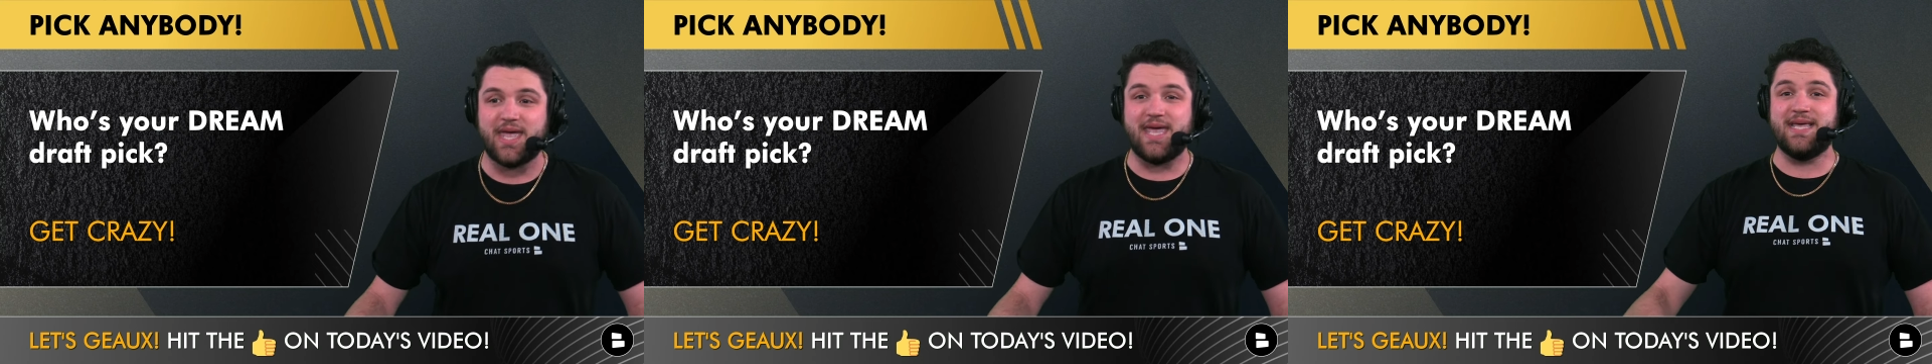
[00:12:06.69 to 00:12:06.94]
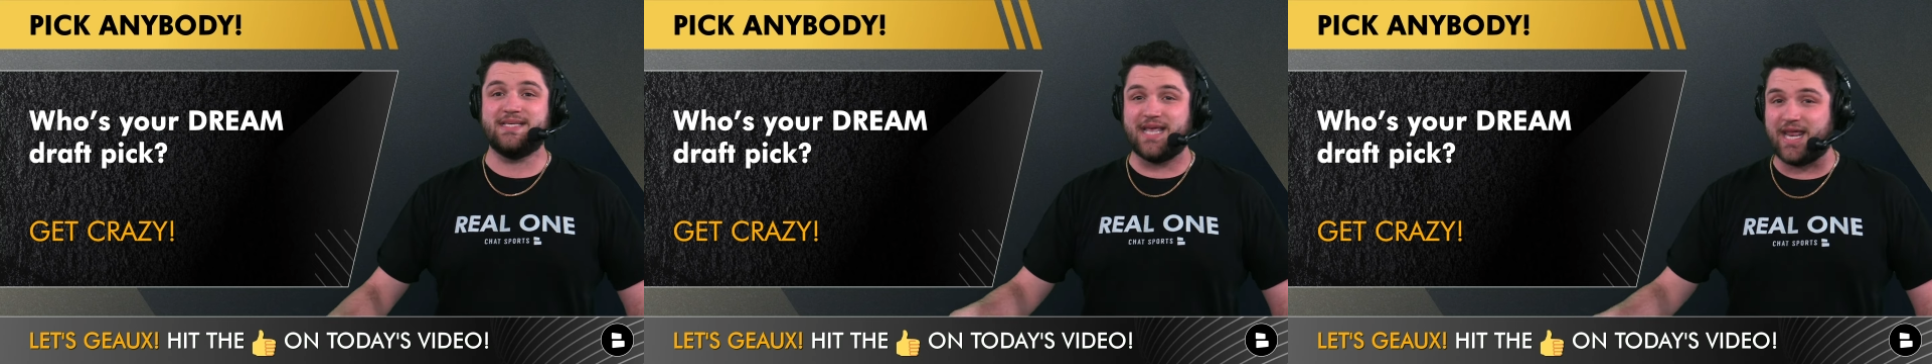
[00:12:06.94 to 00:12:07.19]

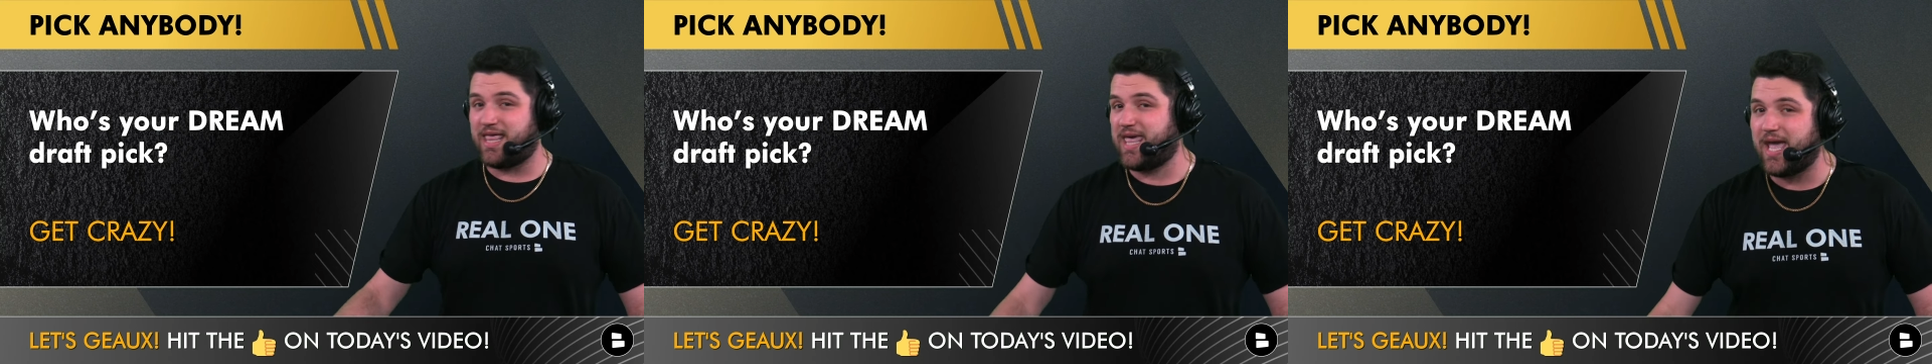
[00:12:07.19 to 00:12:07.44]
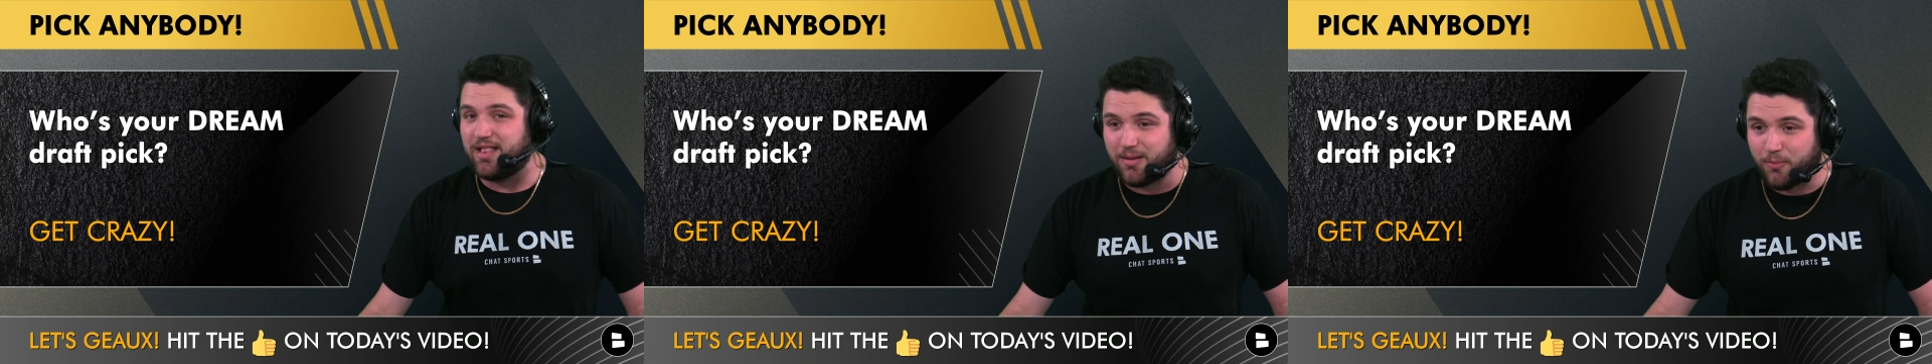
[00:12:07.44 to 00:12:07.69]
Is it a
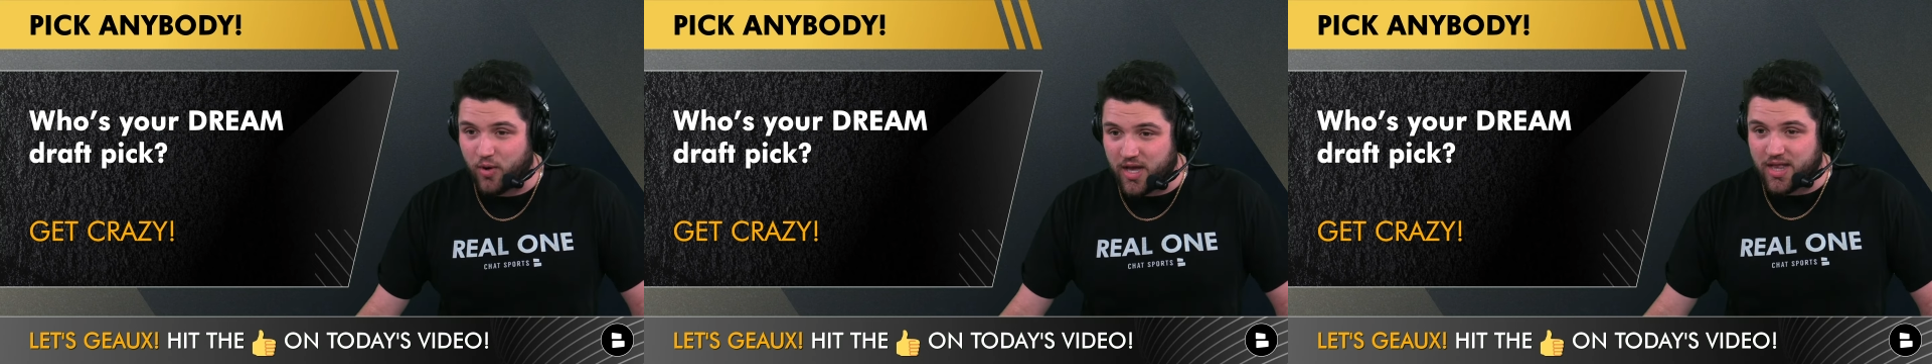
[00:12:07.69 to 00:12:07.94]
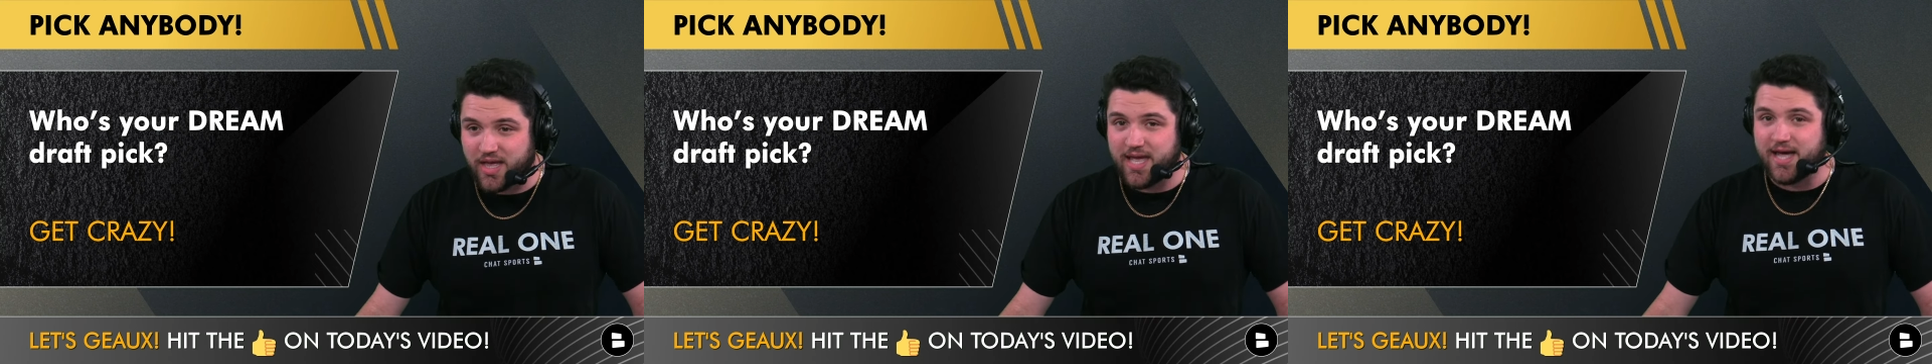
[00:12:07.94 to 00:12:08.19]
Caleb
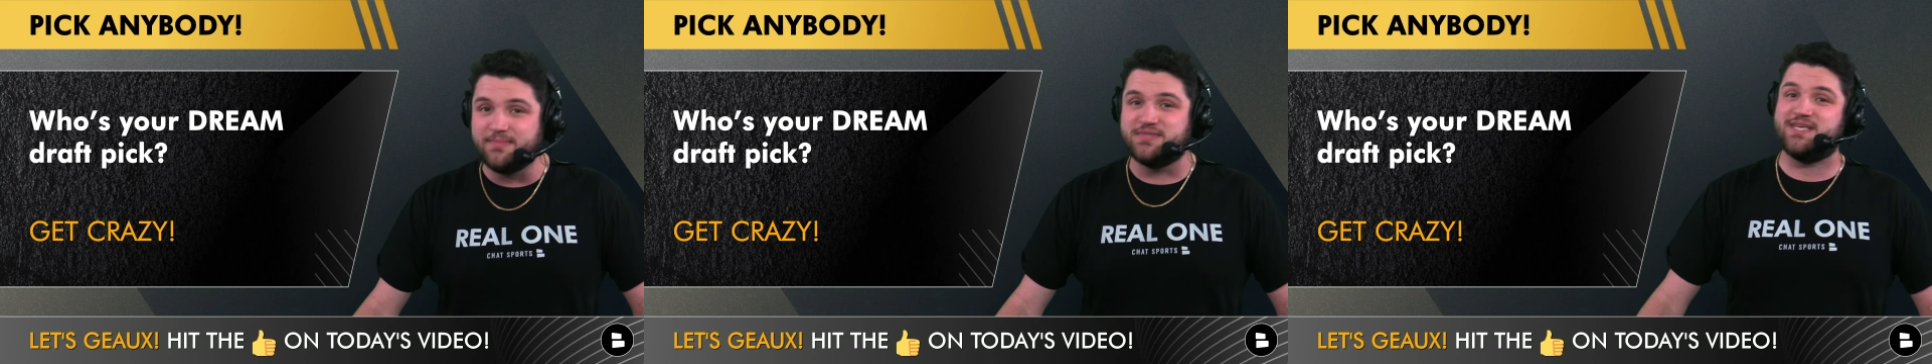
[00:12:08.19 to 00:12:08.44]
Williams?